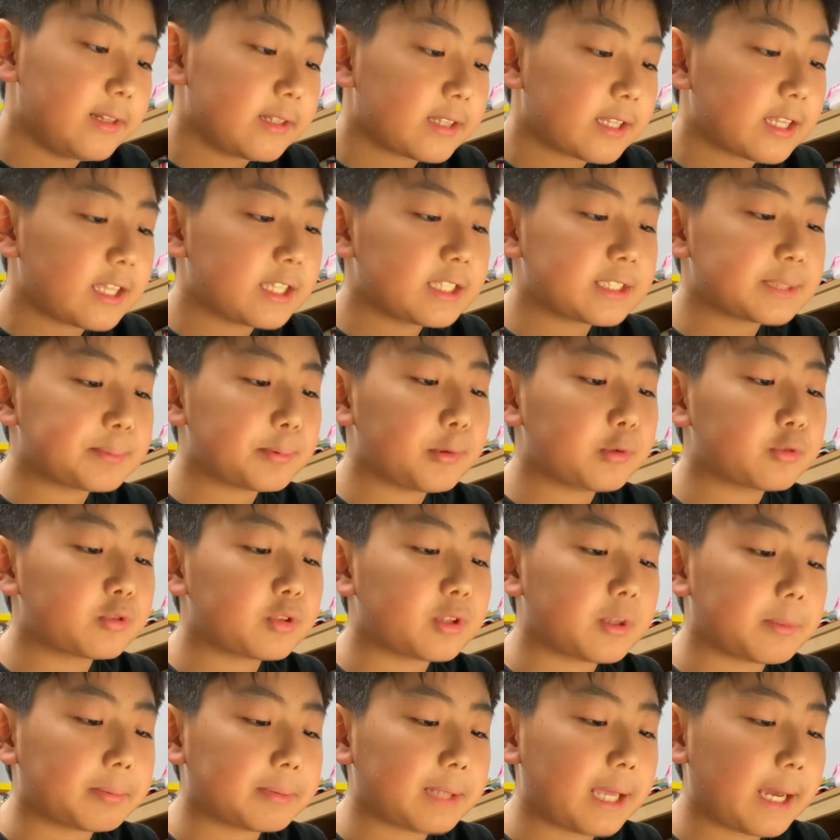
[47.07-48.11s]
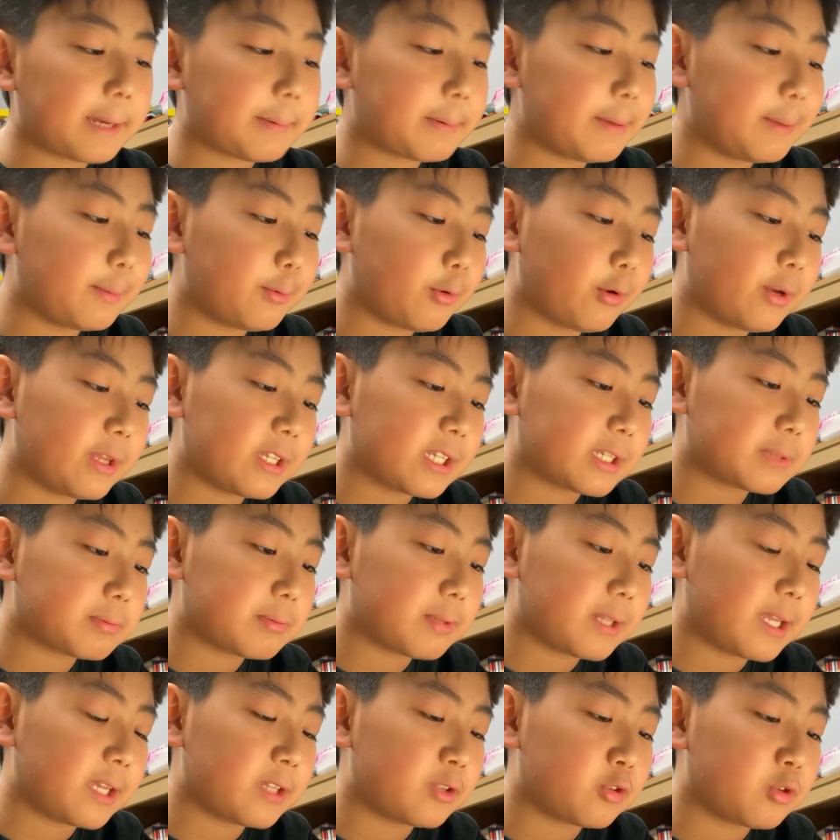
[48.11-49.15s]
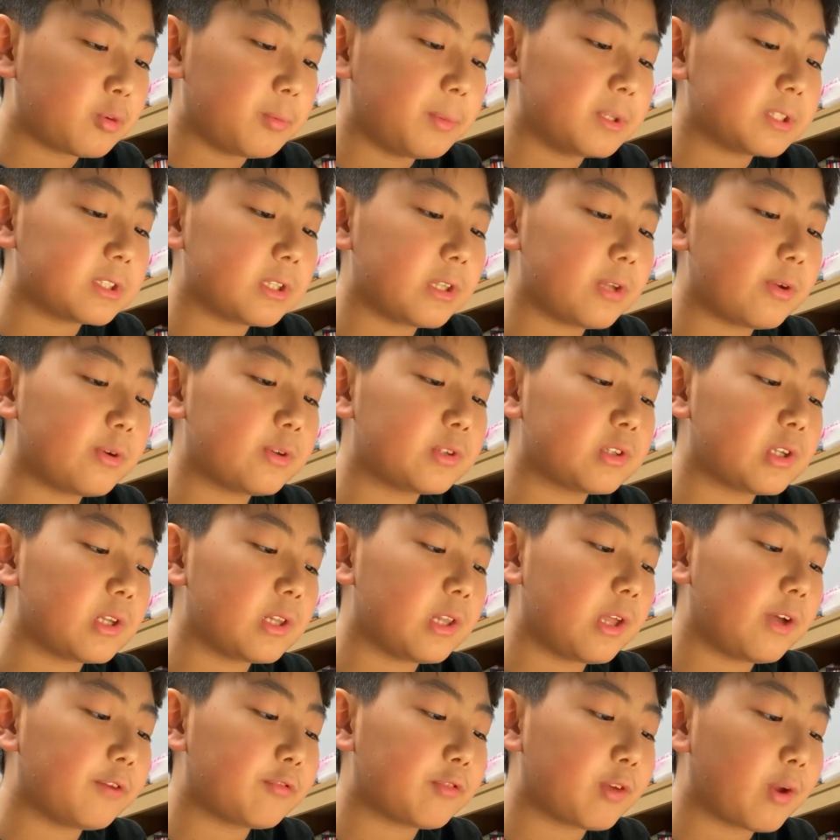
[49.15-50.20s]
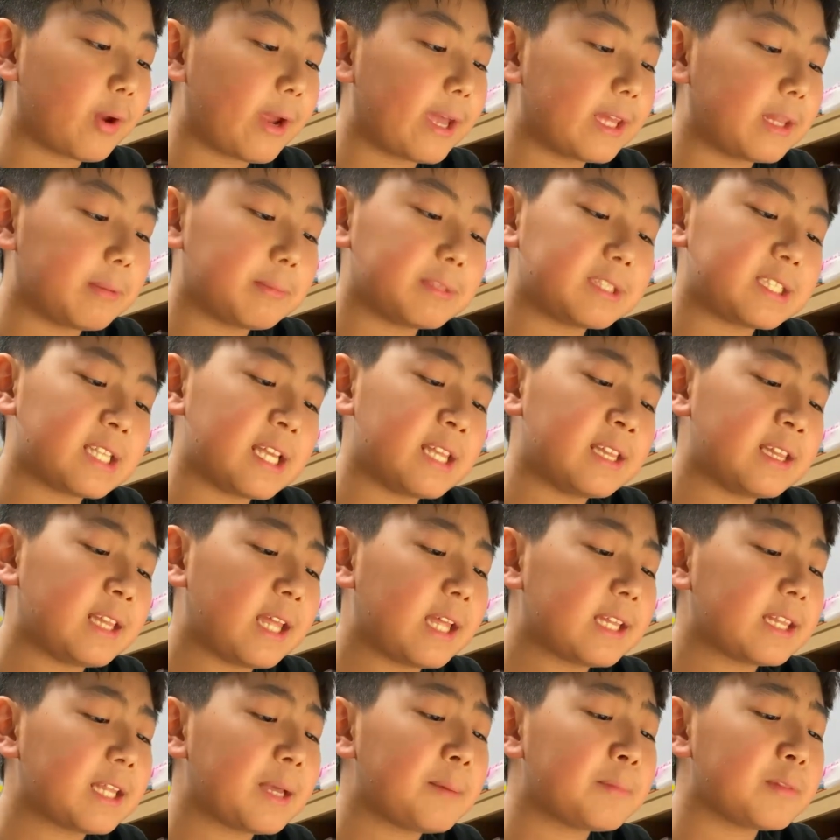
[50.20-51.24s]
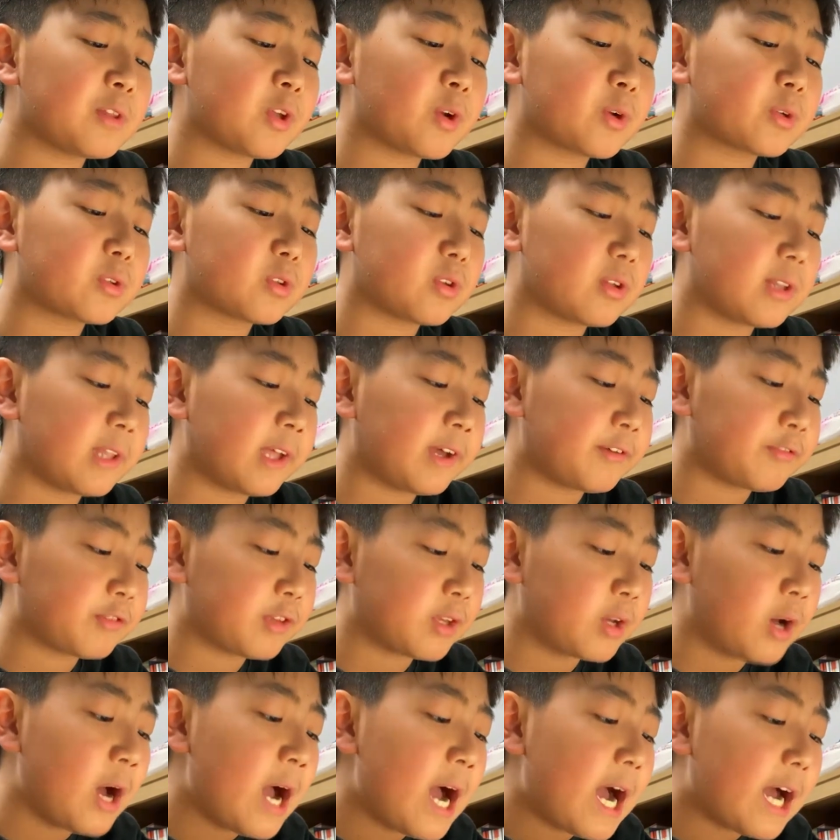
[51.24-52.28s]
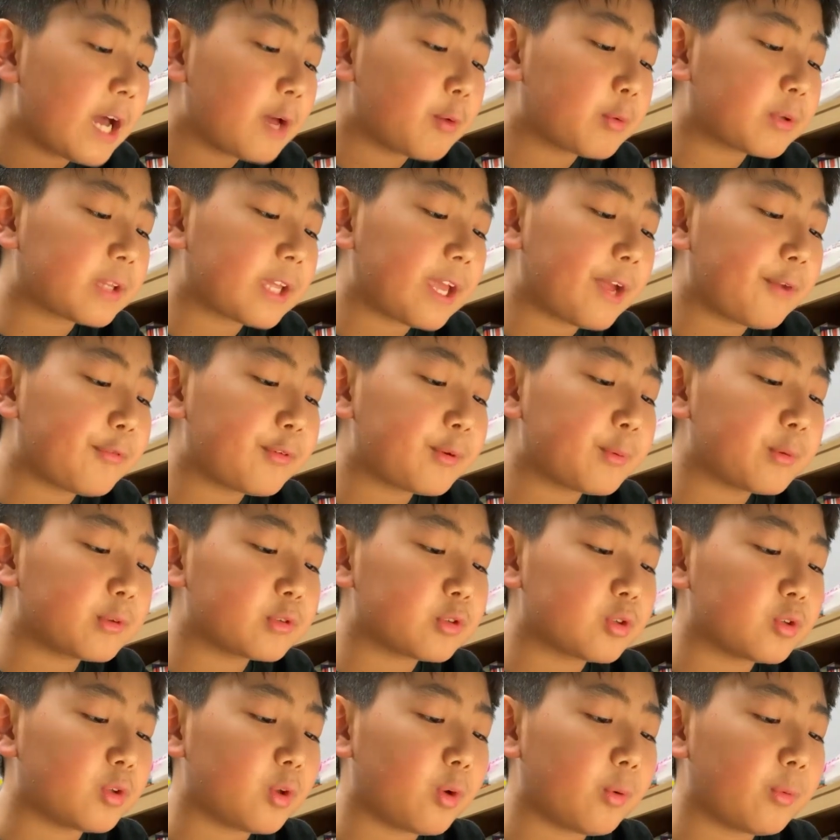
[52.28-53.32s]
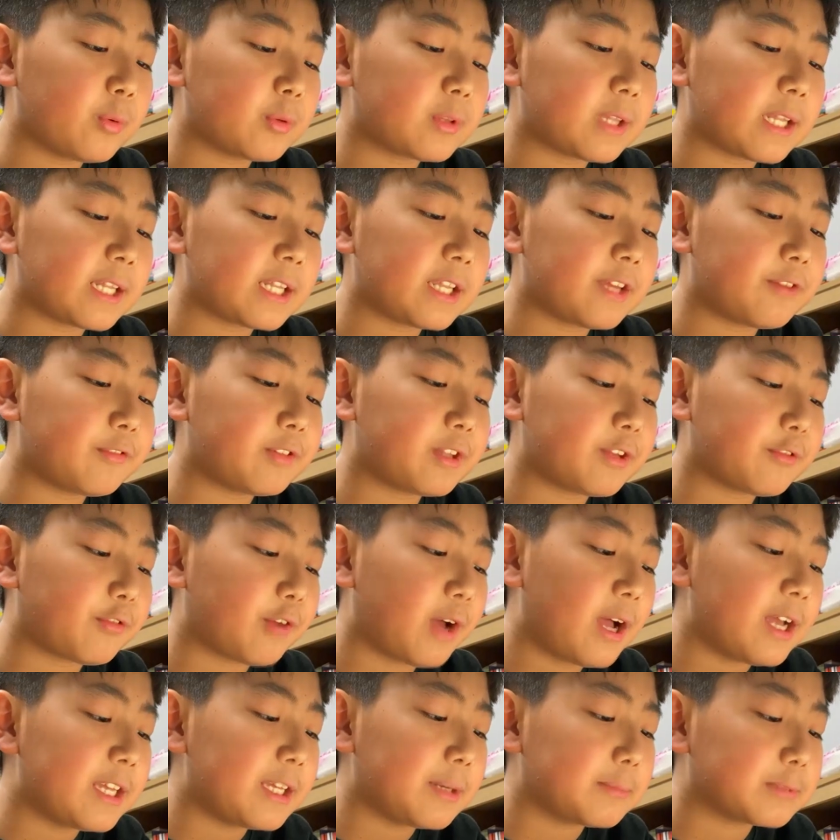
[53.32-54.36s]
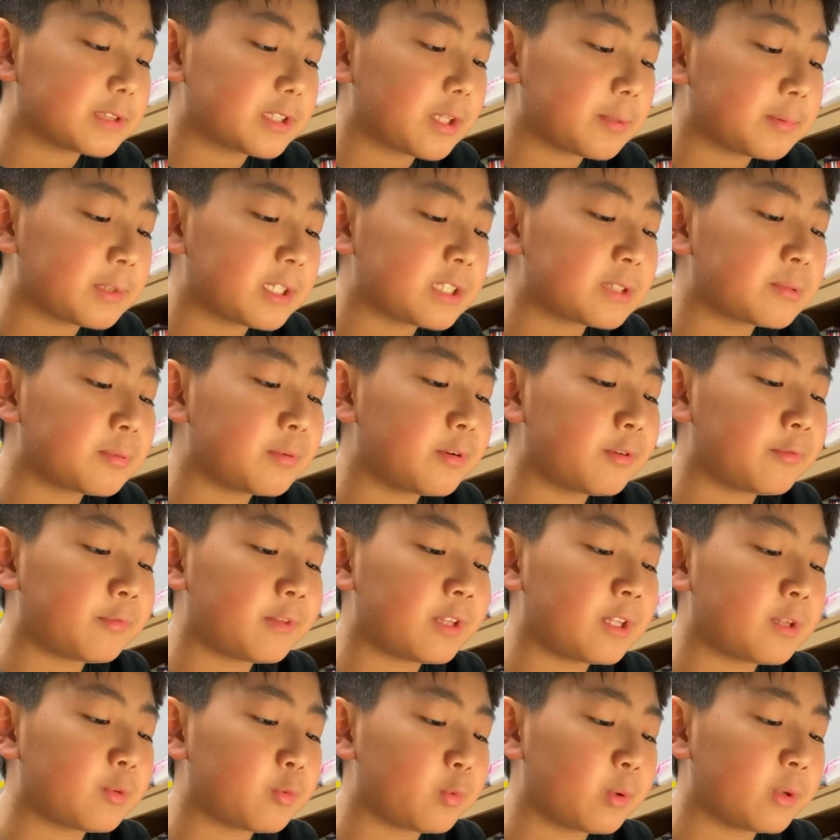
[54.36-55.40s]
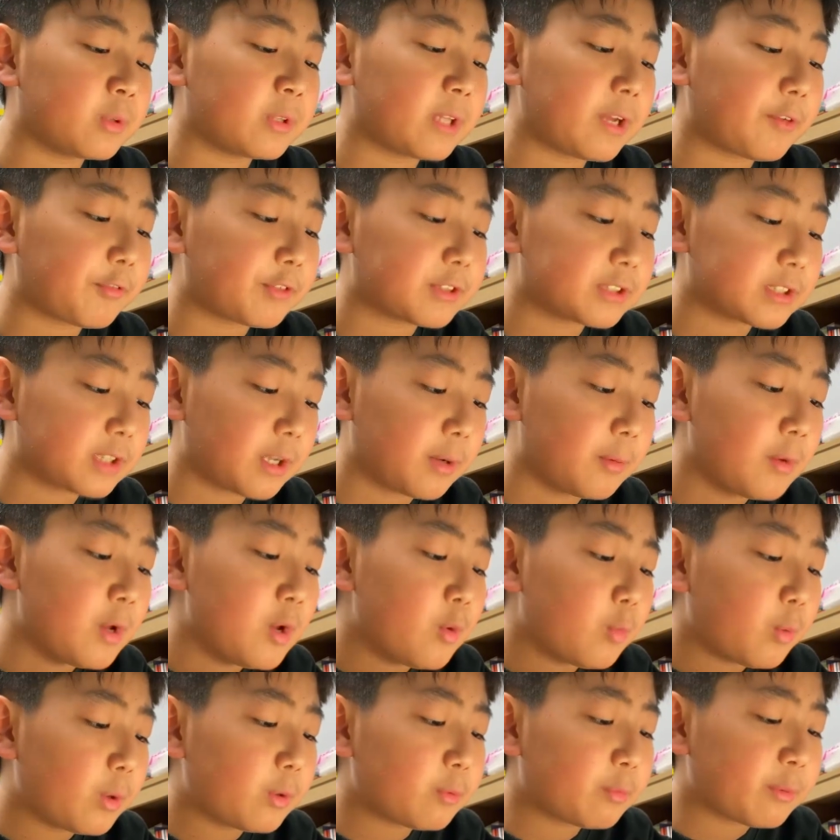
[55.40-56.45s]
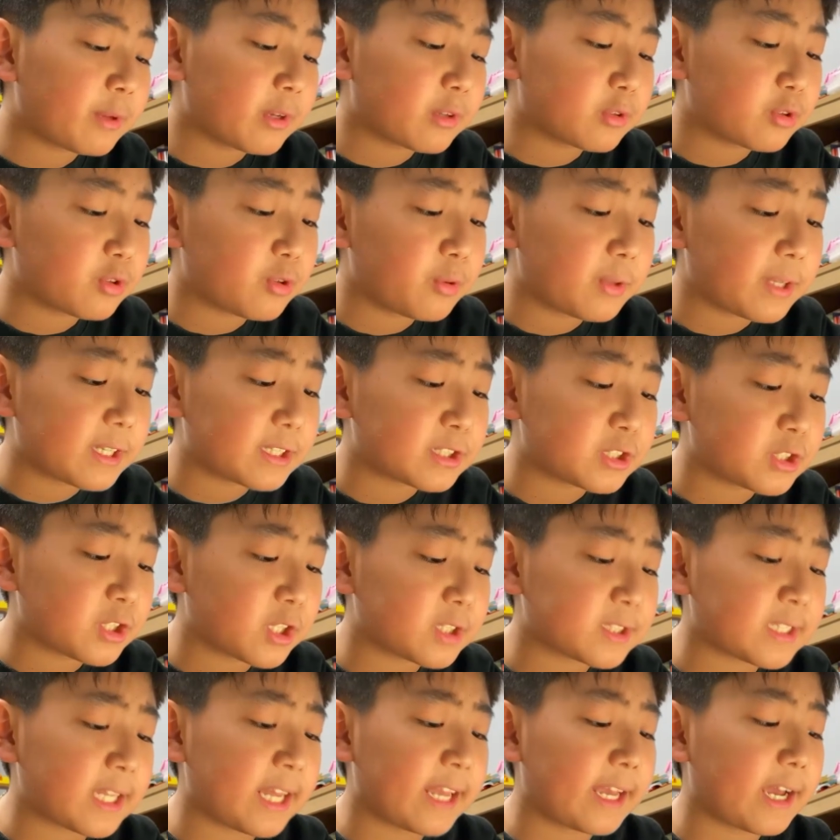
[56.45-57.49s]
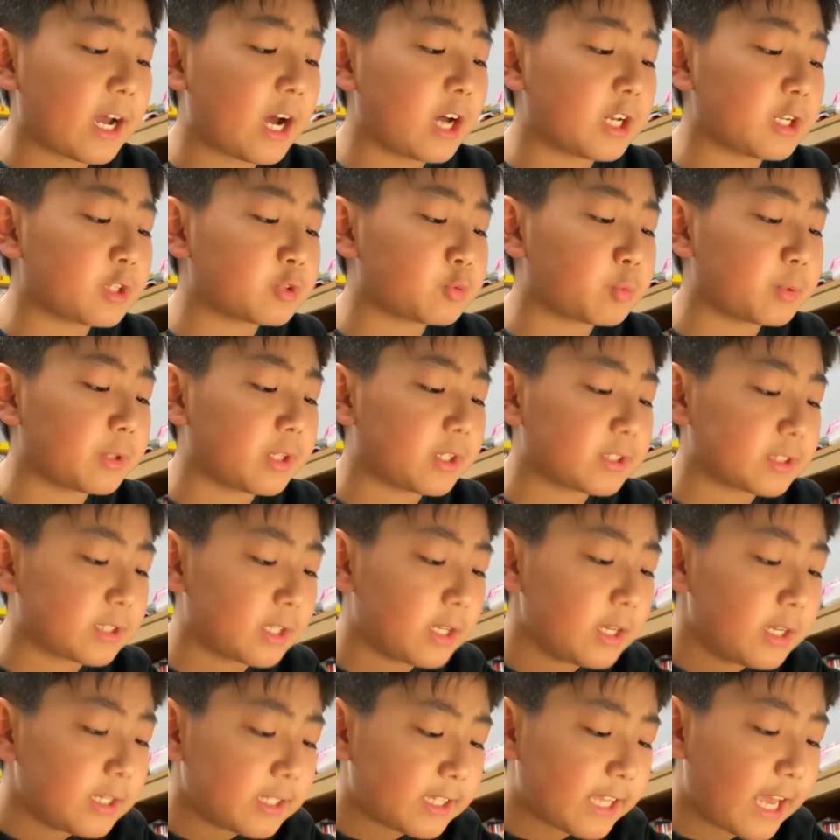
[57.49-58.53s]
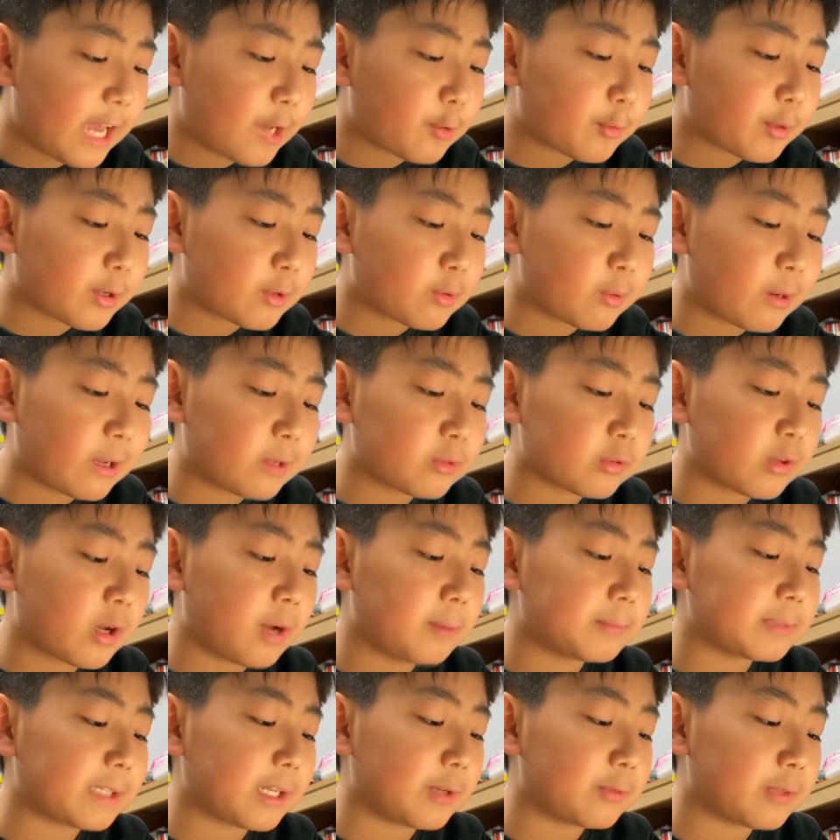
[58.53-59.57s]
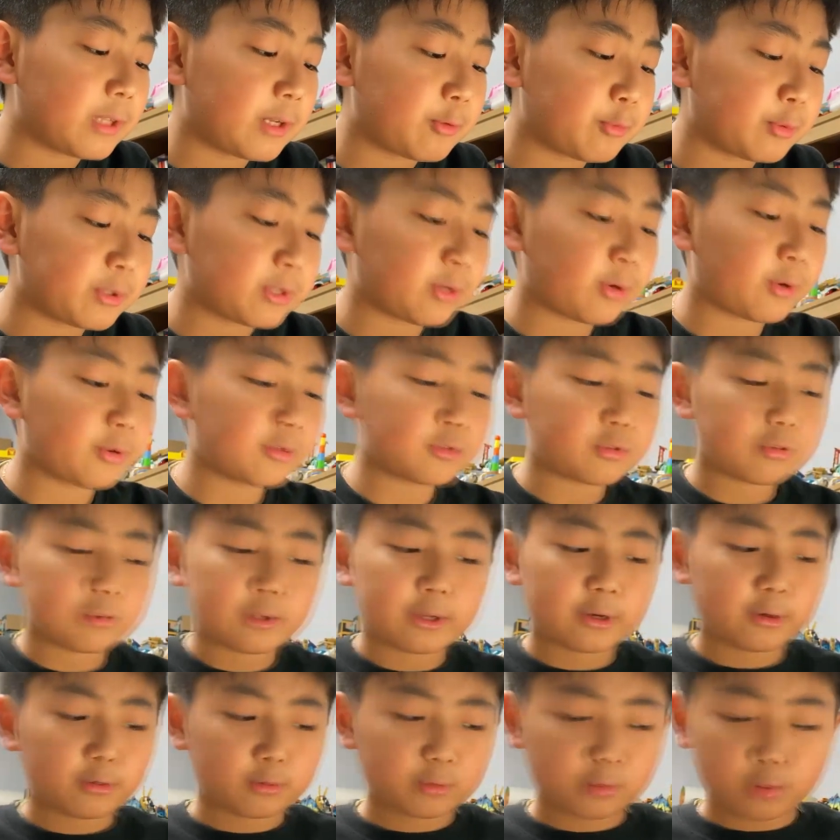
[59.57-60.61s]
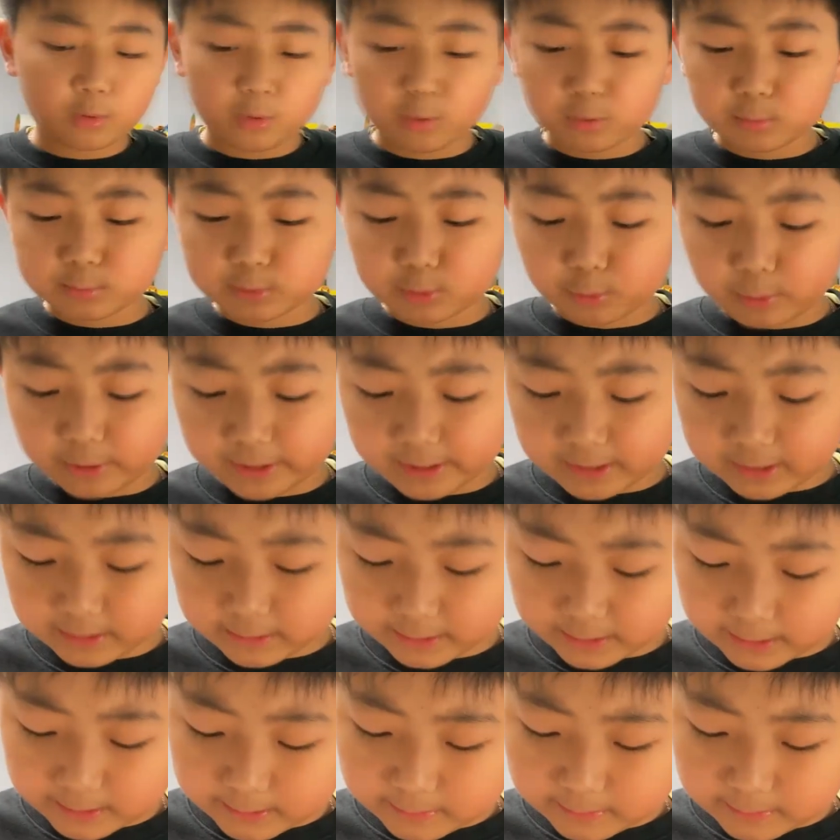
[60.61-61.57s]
King spoke to the black people and explained, "You must learn to love your enemies and let them learn to love you. I want everyone to know that even if I am stopped, this movement will never stop. What we are doing is just, and God is with us." The angry crowd calmed down and returned to their homes quietly.